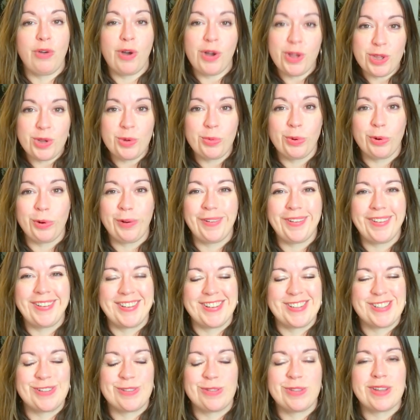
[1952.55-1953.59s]
thought you were
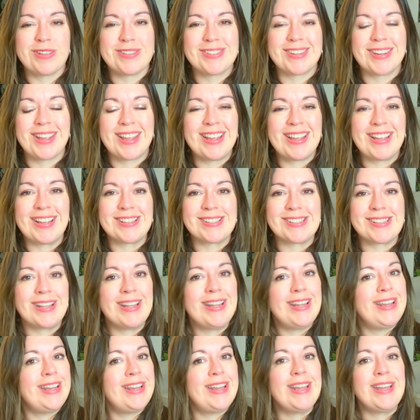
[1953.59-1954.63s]
in 2008
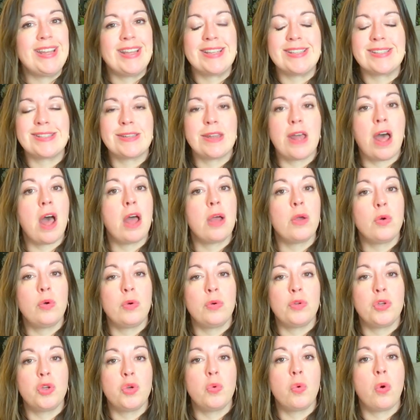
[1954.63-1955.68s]
is not
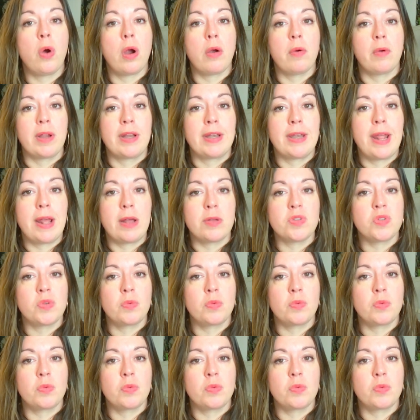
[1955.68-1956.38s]
who you are right now.